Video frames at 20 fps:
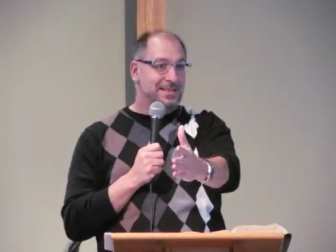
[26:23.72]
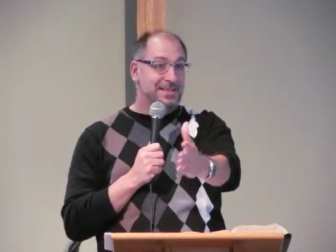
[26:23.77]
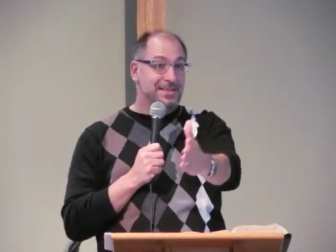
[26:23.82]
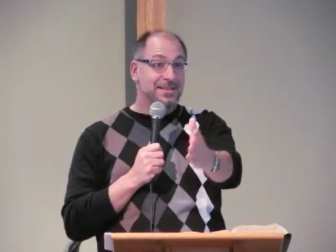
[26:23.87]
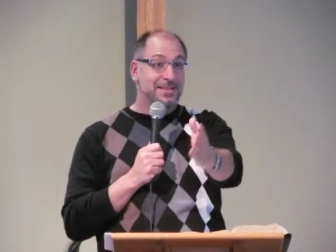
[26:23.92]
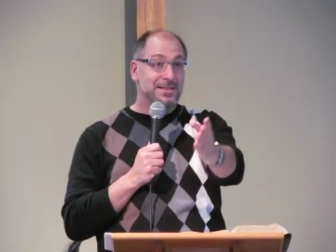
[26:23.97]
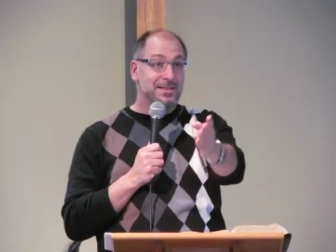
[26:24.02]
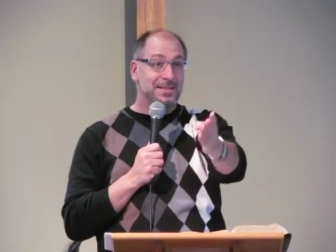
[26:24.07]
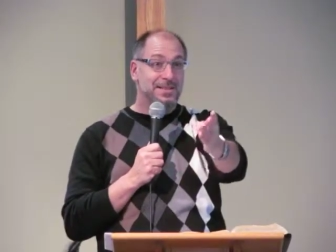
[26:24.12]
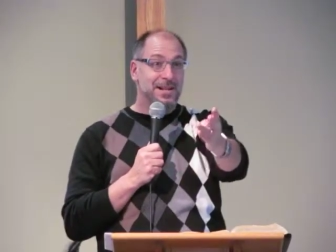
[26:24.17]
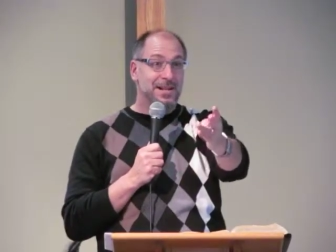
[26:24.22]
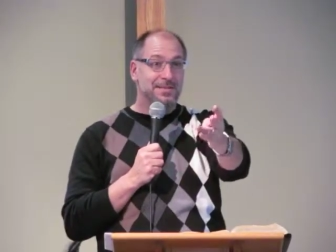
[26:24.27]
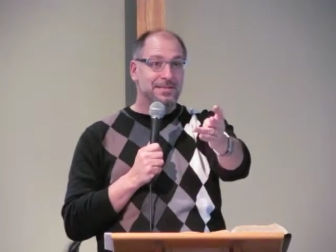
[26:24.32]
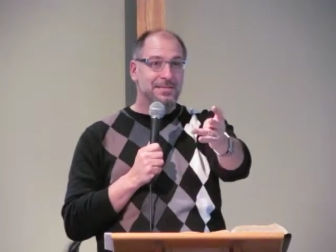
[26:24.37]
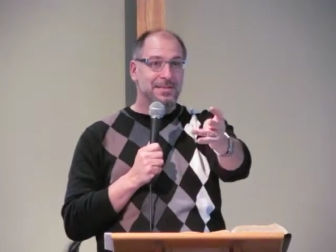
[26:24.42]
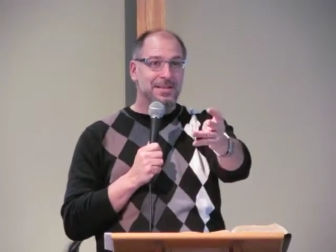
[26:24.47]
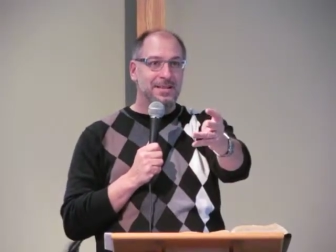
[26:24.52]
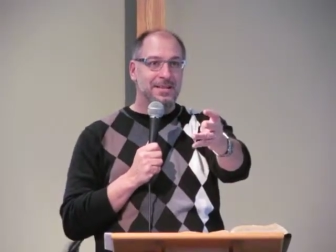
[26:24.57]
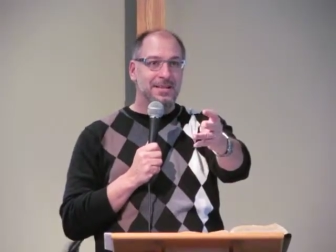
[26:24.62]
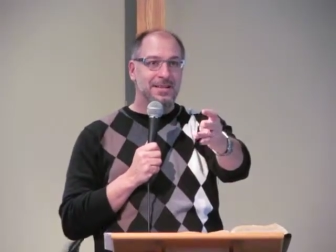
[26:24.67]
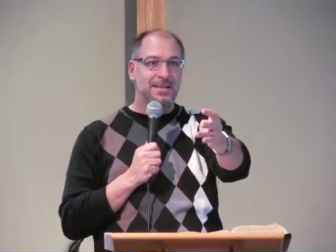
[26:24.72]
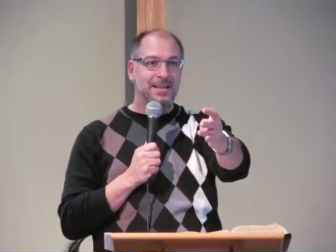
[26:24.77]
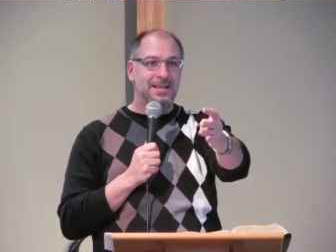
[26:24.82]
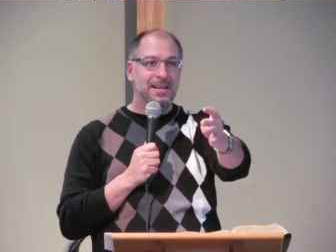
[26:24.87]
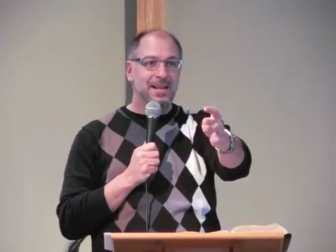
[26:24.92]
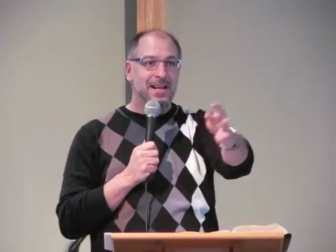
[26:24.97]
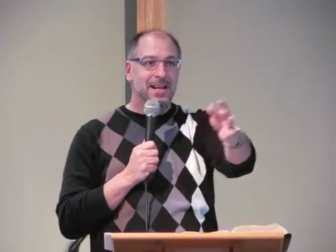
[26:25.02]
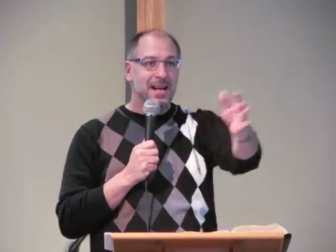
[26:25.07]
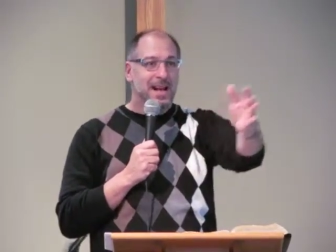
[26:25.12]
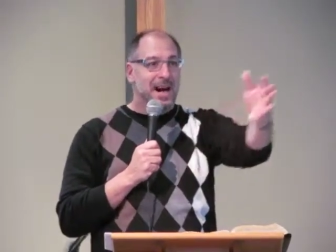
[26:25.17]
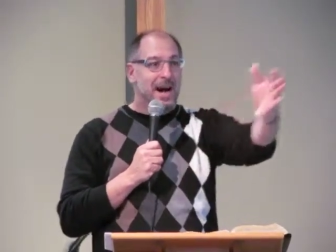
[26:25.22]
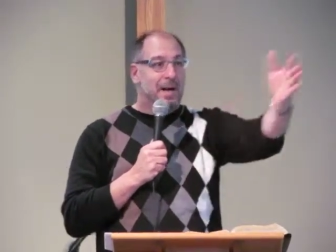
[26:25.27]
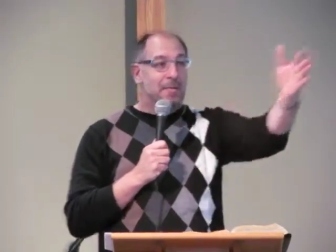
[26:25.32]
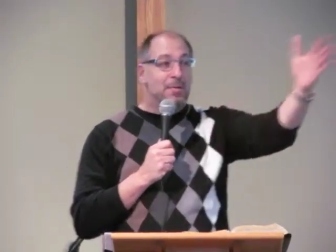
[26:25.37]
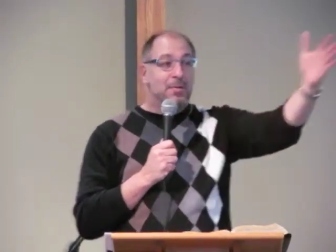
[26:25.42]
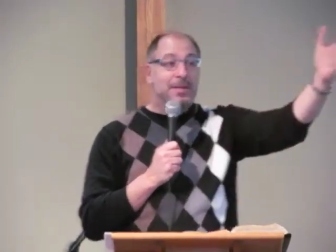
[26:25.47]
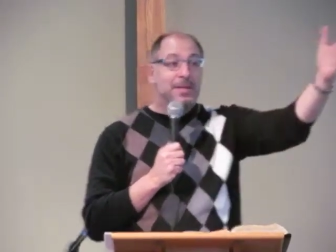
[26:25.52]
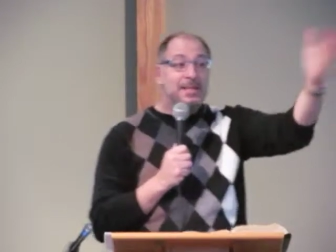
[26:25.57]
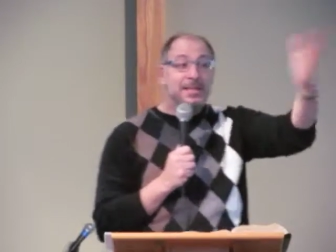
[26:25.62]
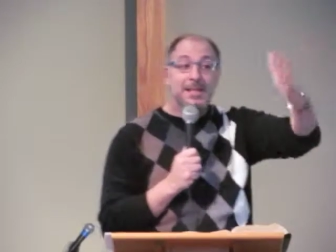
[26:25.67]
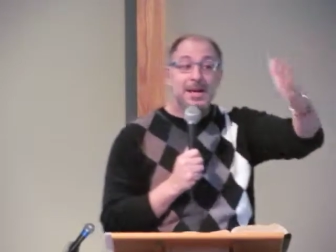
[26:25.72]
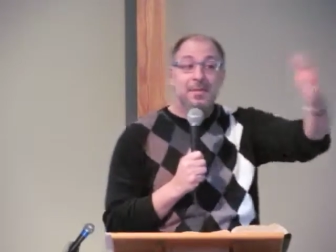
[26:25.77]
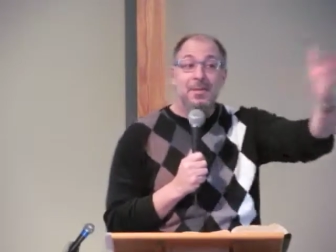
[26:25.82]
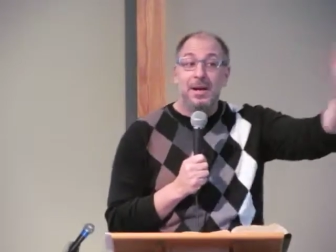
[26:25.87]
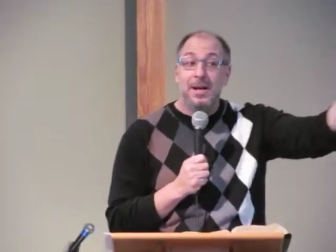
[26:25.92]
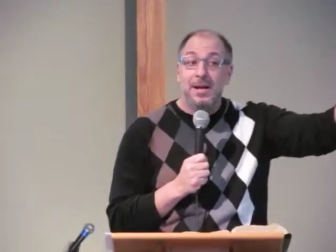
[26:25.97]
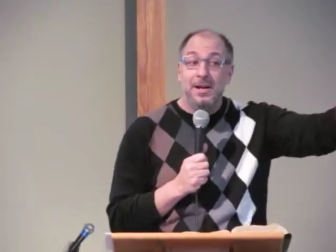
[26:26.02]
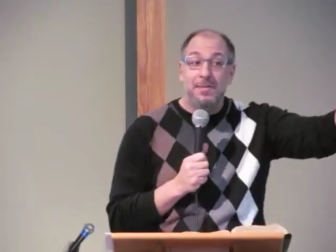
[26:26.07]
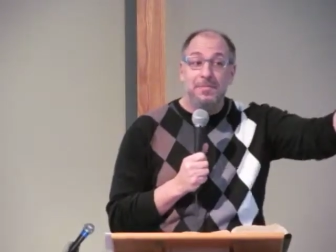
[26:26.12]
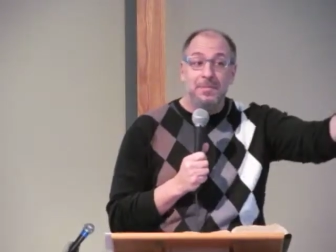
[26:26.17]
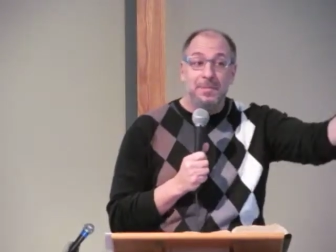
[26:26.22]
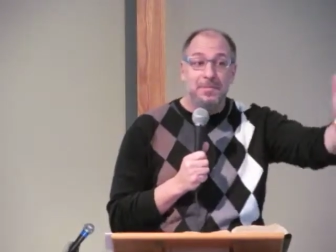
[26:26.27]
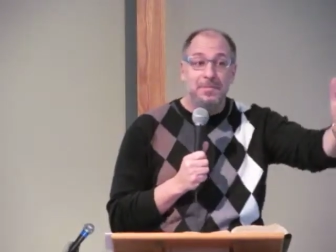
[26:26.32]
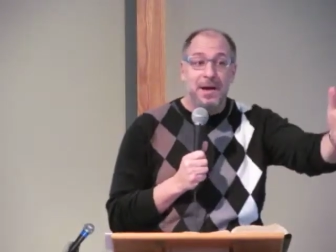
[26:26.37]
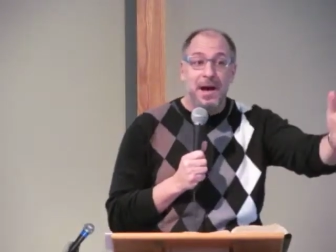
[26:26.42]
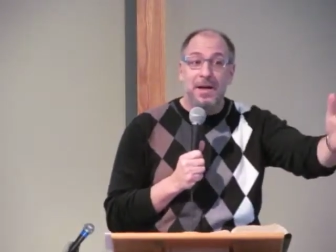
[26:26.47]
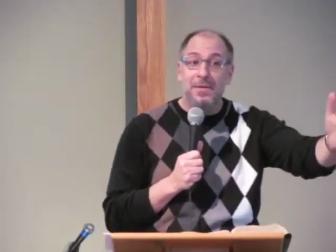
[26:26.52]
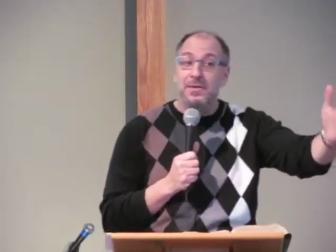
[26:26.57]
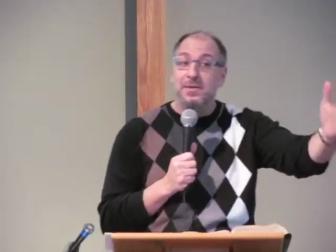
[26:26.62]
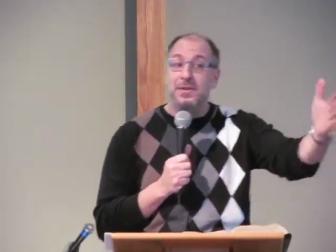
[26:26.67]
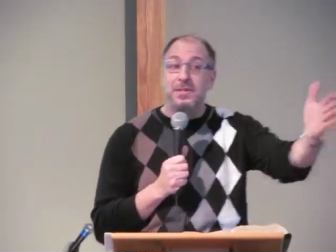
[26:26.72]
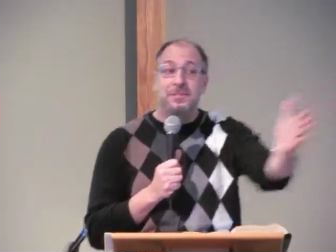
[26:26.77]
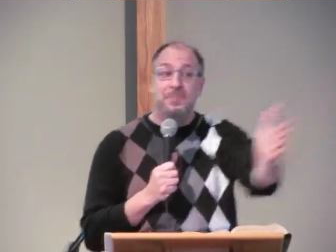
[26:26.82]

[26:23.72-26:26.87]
is, this is good stuff. Listen. I'm only going to say what I hear from the Father, and